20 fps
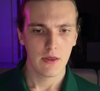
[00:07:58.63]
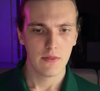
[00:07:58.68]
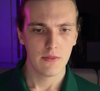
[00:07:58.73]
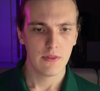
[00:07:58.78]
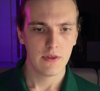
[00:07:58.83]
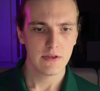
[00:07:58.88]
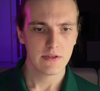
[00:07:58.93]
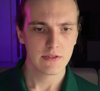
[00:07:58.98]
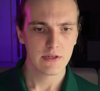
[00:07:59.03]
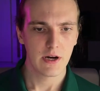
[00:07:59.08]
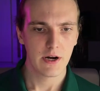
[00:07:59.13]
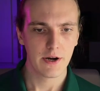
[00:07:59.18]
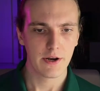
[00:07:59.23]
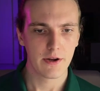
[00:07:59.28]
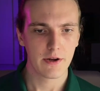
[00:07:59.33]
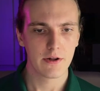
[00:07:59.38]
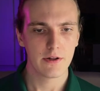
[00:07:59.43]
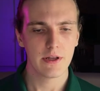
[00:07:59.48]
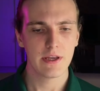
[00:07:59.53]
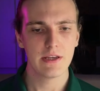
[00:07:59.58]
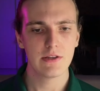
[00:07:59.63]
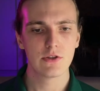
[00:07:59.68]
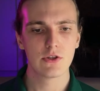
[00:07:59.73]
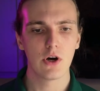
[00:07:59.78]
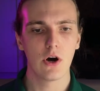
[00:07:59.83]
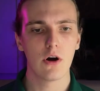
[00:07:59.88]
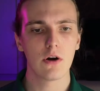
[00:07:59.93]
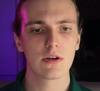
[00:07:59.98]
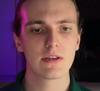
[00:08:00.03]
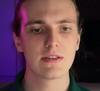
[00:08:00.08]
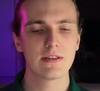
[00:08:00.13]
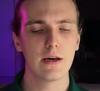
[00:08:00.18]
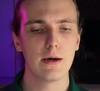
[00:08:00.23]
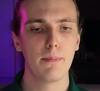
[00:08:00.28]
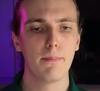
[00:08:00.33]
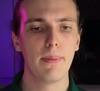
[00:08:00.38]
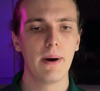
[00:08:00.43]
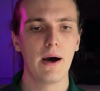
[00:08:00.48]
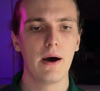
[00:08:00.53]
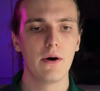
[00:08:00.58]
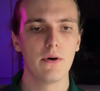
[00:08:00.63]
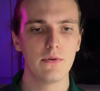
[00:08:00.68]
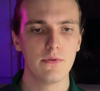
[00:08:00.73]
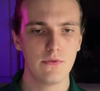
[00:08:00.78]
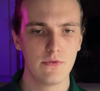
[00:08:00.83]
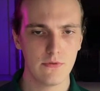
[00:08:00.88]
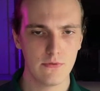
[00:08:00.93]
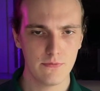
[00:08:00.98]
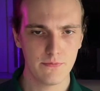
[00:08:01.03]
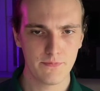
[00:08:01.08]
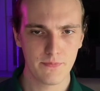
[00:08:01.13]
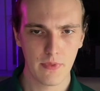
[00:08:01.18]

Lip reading: in this article, he talks about